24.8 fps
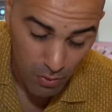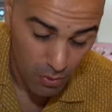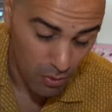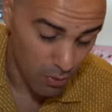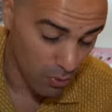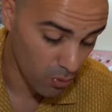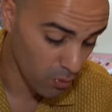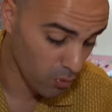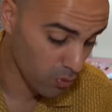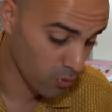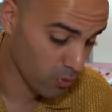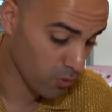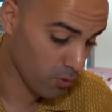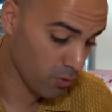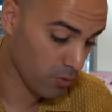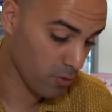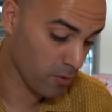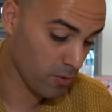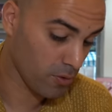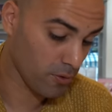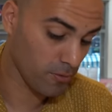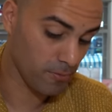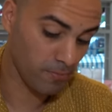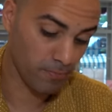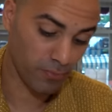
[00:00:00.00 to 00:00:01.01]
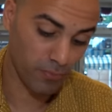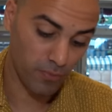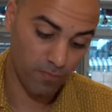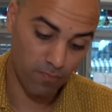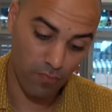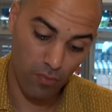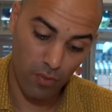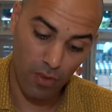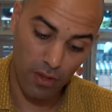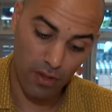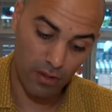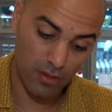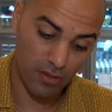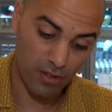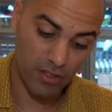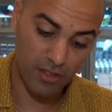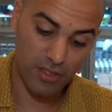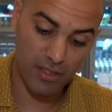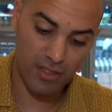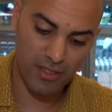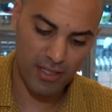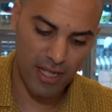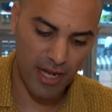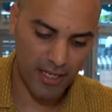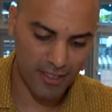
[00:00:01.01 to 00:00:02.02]
Oh, this
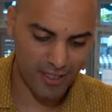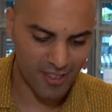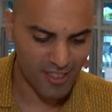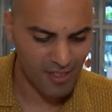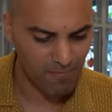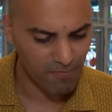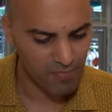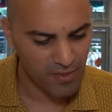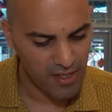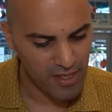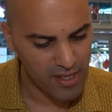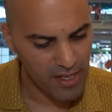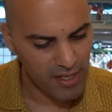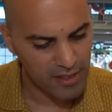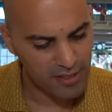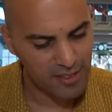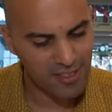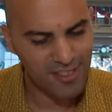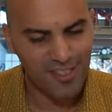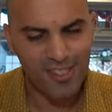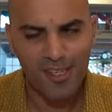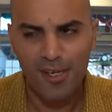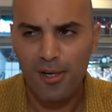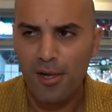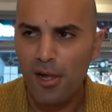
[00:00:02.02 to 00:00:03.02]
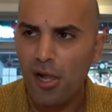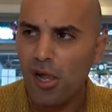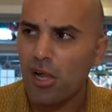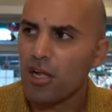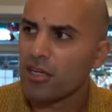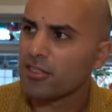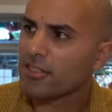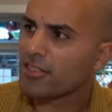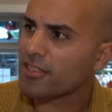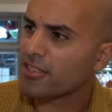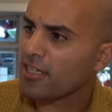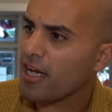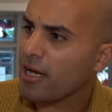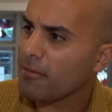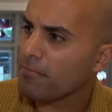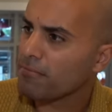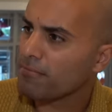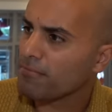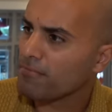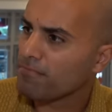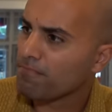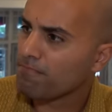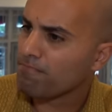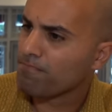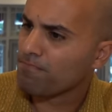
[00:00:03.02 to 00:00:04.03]
is nice. Yes,
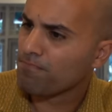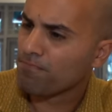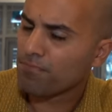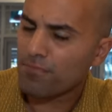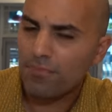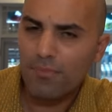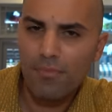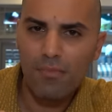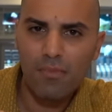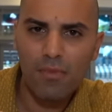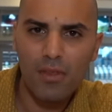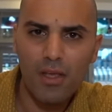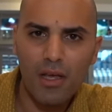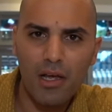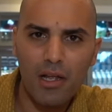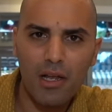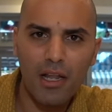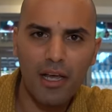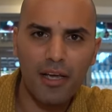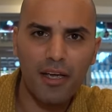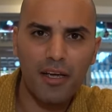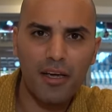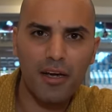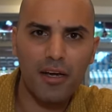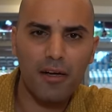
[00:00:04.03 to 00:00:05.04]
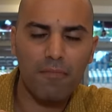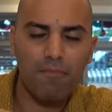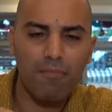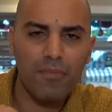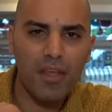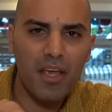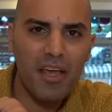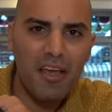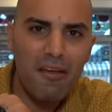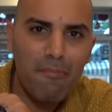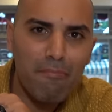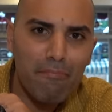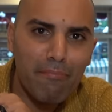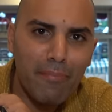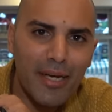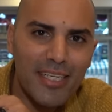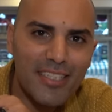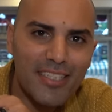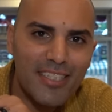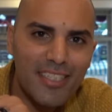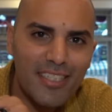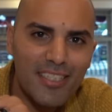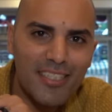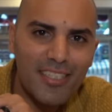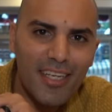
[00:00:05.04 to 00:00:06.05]
some like a
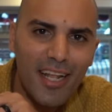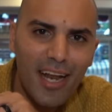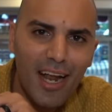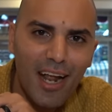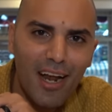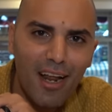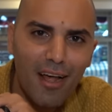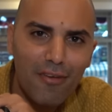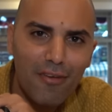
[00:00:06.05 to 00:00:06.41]
medicinal